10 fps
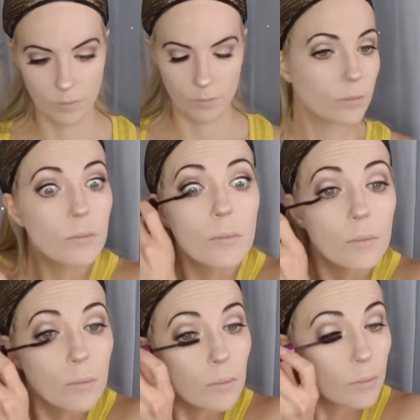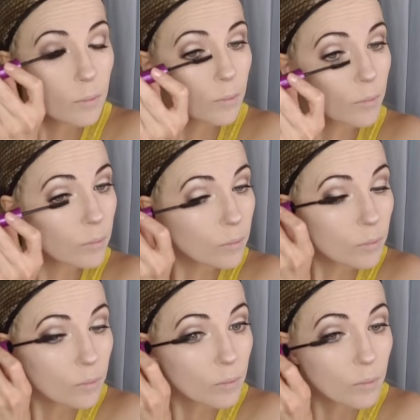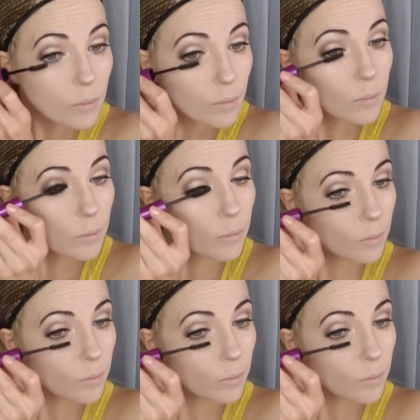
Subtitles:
No one is speaking in this clip.